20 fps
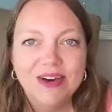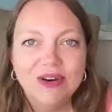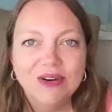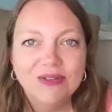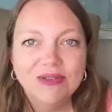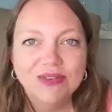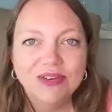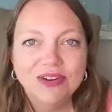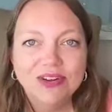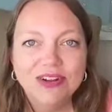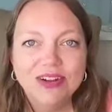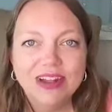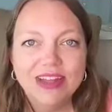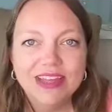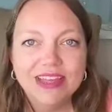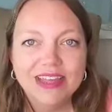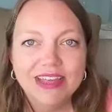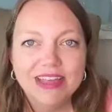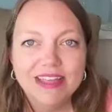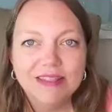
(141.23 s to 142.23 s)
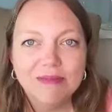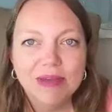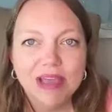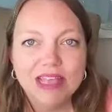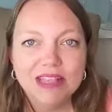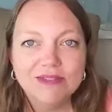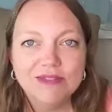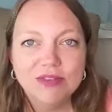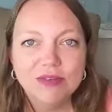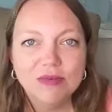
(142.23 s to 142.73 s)
over uh, the
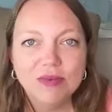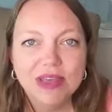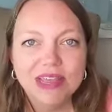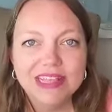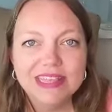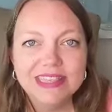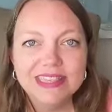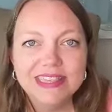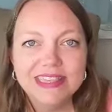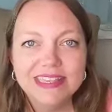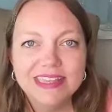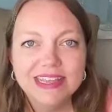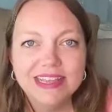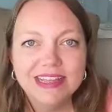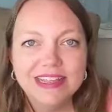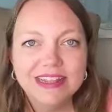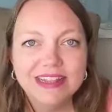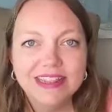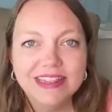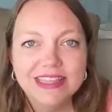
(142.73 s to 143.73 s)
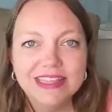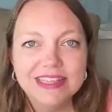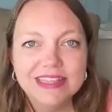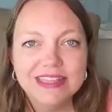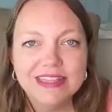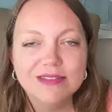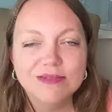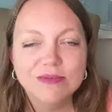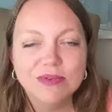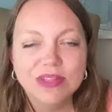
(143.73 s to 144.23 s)
past few months and this
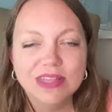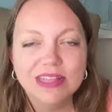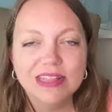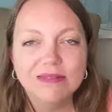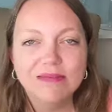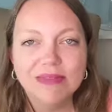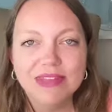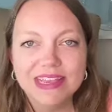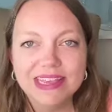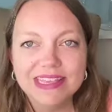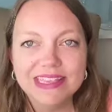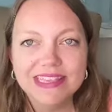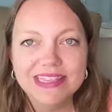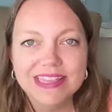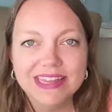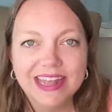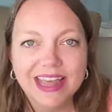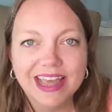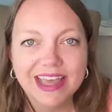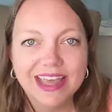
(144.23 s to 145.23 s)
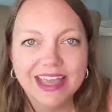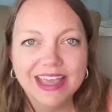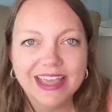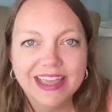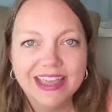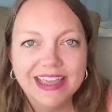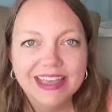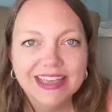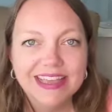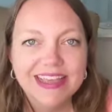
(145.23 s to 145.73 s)
is really the place that I
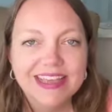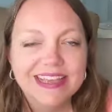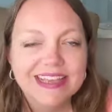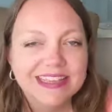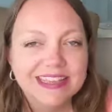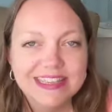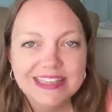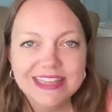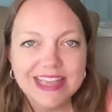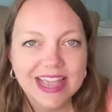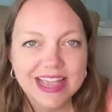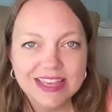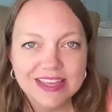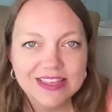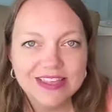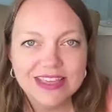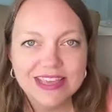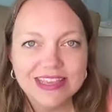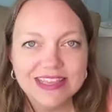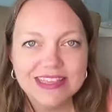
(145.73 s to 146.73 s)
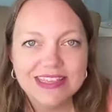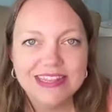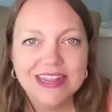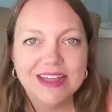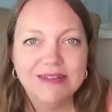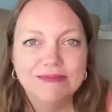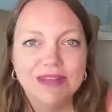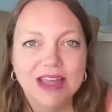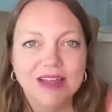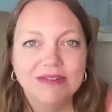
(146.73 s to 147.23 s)
stash things that
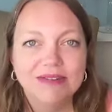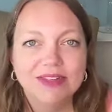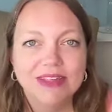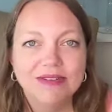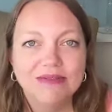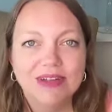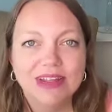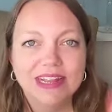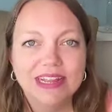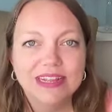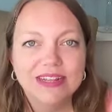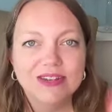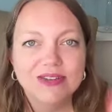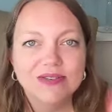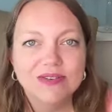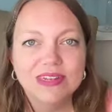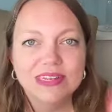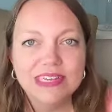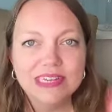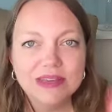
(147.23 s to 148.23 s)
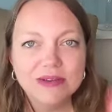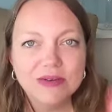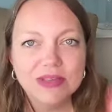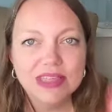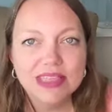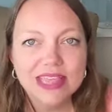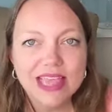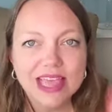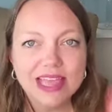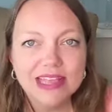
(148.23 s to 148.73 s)
I'm not really ready to deal
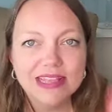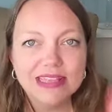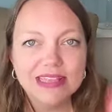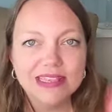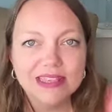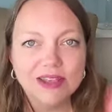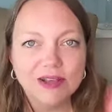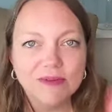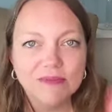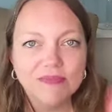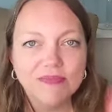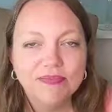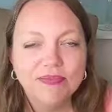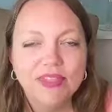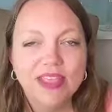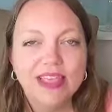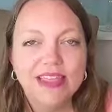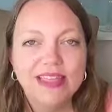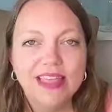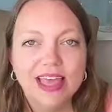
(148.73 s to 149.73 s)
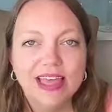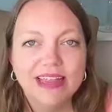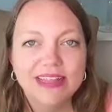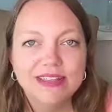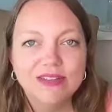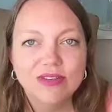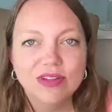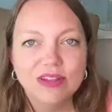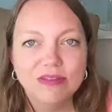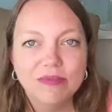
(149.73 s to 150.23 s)
with yet. So that is
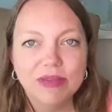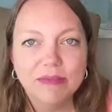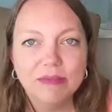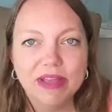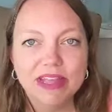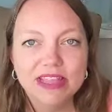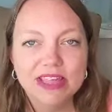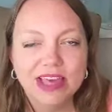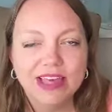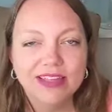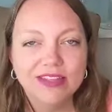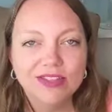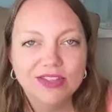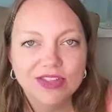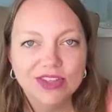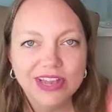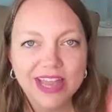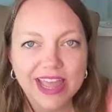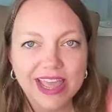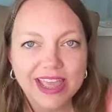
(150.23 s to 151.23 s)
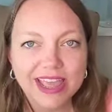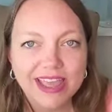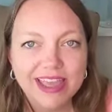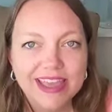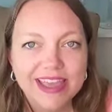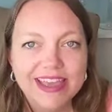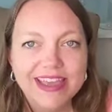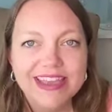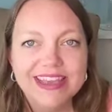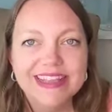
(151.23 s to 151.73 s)
going to be my challenge today
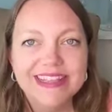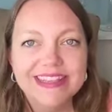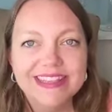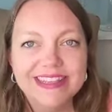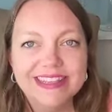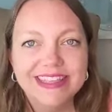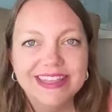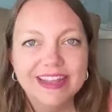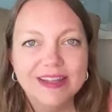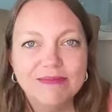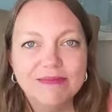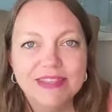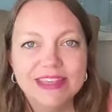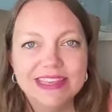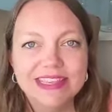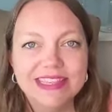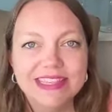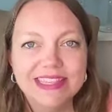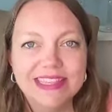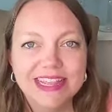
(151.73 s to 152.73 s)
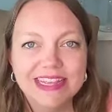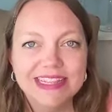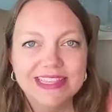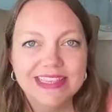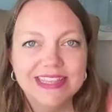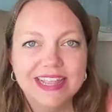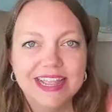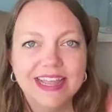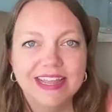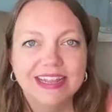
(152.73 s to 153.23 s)
is to clean up this
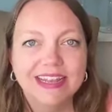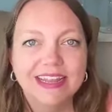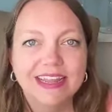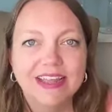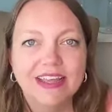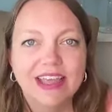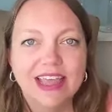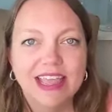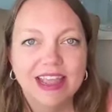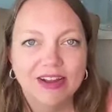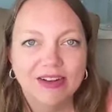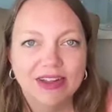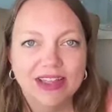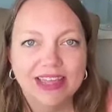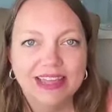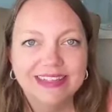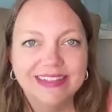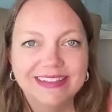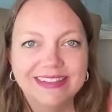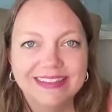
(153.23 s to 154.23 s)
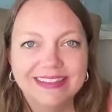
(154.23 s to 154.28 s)
nightstand area.